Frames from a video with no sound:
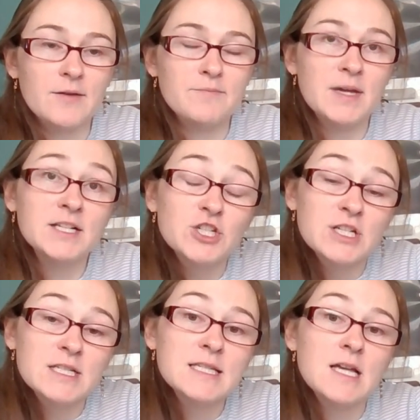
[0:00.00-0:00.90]

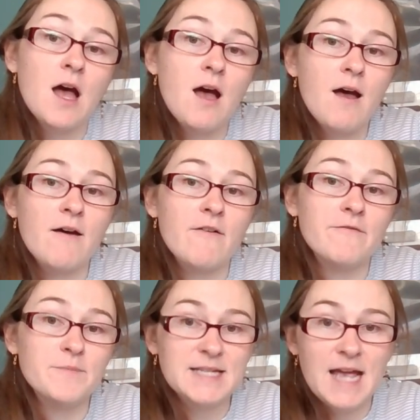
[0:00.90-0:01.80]
mentions
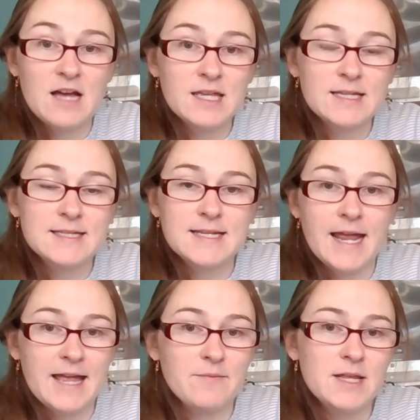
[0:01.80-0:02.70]
of medallions and
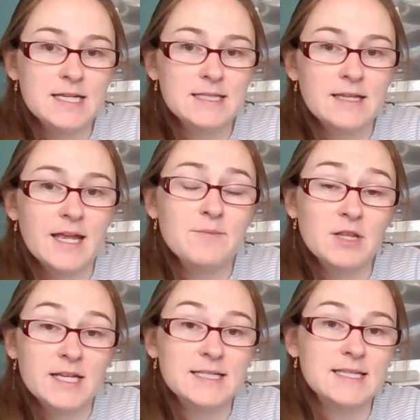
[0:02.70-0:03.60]

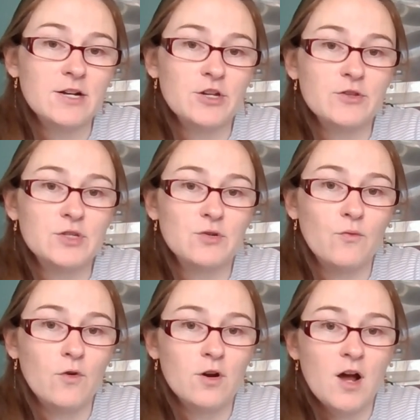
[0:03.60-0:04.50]
amulets that are used to
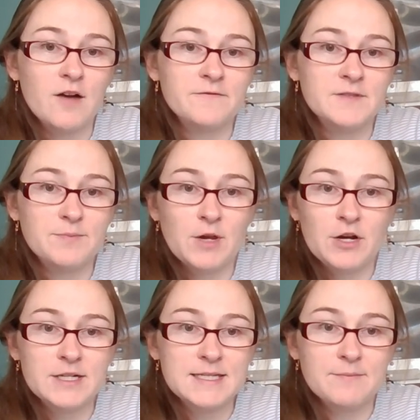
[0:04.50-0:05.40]
ward off
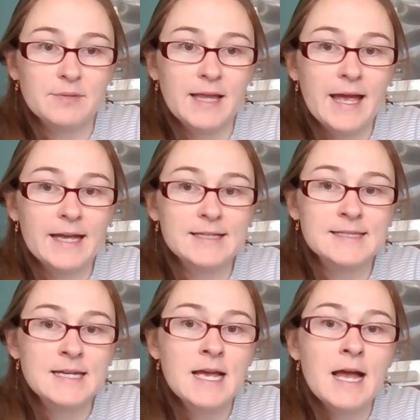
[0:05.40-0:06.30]
spirits and
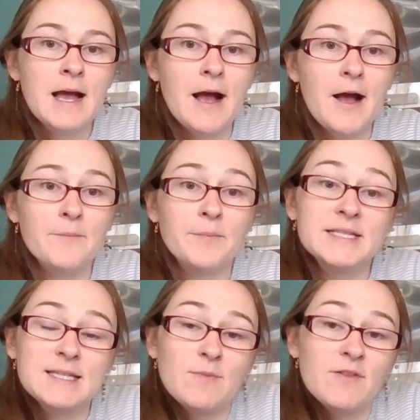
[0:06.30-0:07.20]
plagues,
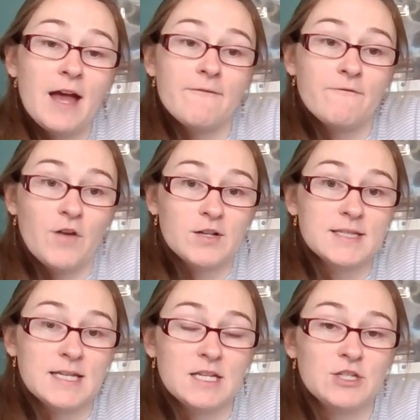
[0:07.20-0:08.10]
but some of that
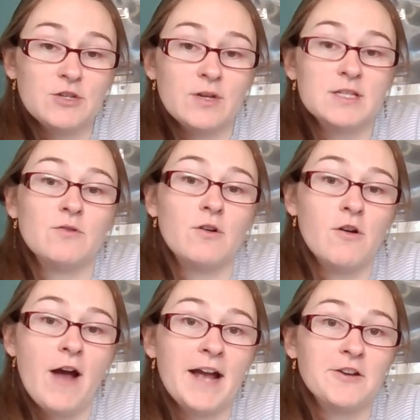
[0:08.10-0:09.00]
falls into
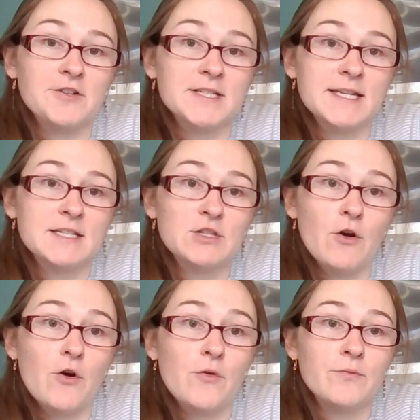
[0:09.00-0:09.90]
historical accuracy.
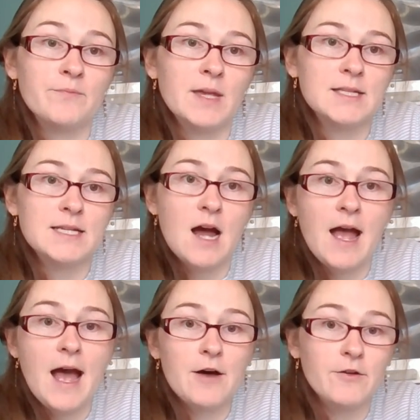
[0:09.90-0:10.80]
So it's not
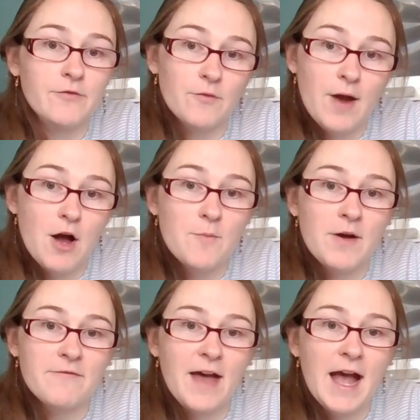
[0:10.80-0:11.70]
out of the realm
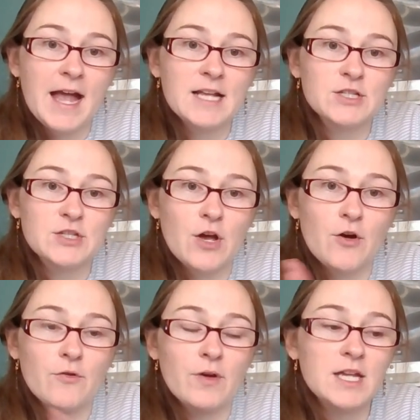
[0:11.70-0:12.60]
of that. And
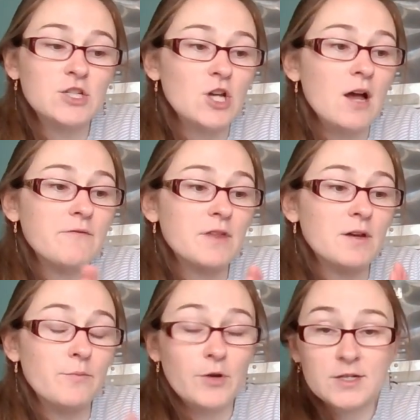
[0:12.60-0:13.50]
so each of
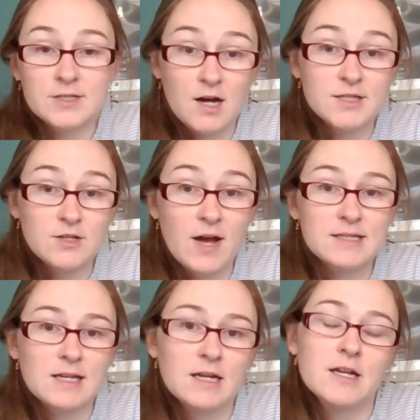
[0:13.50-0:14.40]
the books also
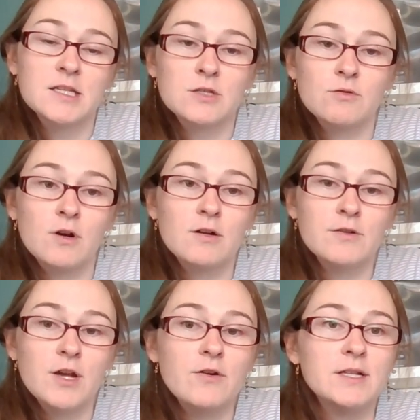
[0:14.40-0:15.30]
has like a historical
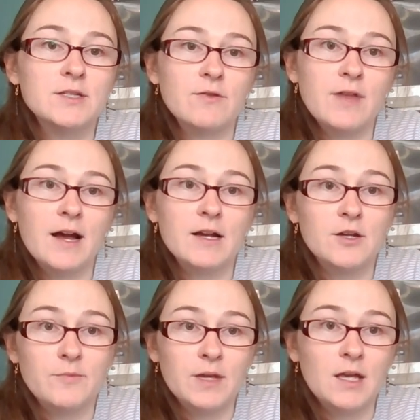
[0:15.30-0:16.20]
note. And so that
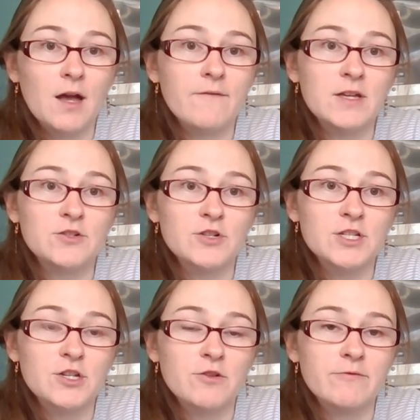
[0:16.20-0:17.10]
could be of
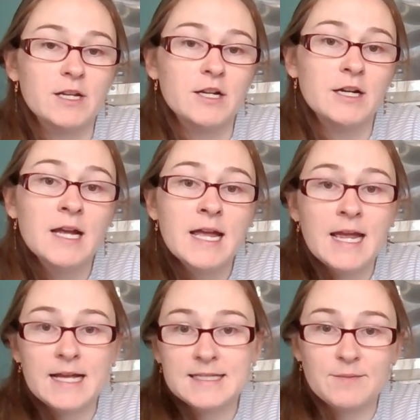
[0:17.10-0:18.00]
interest to your reader
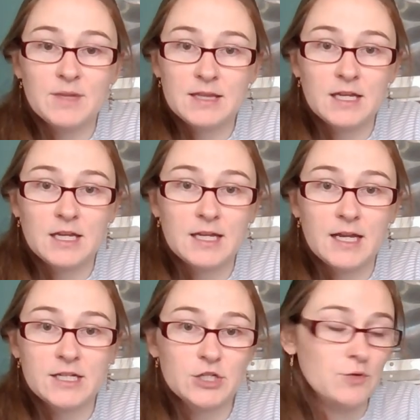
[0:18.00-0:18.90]
and something they could
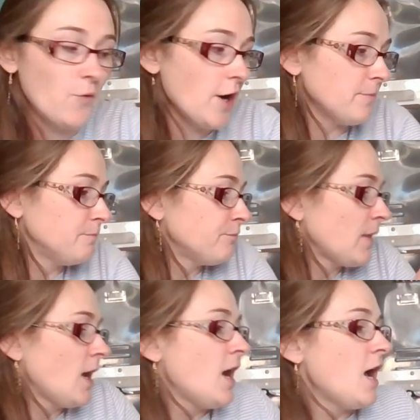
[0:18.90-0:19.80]
get into more.
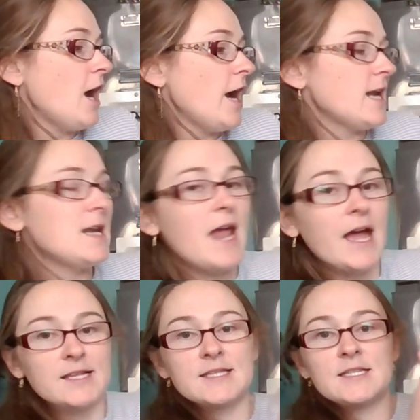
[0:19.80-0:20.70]
All right,
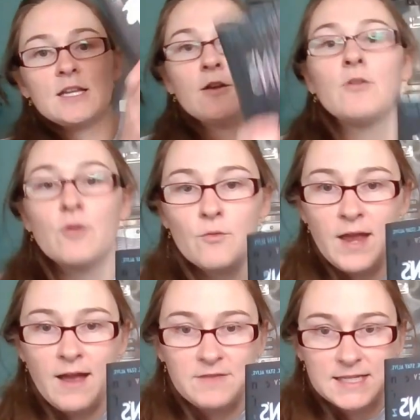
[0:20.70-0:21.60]
next
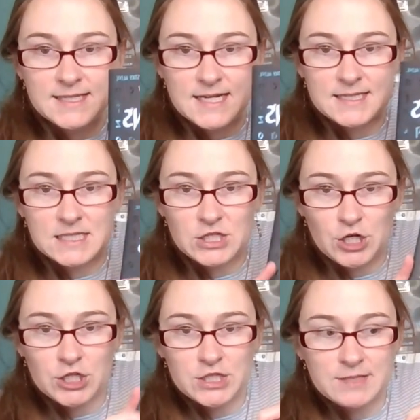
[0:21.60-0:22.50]
we have The Assassin's
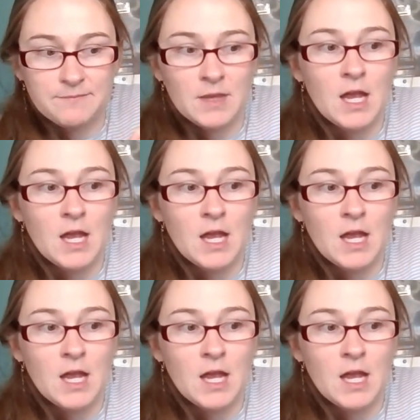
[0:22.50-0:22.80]
Curse.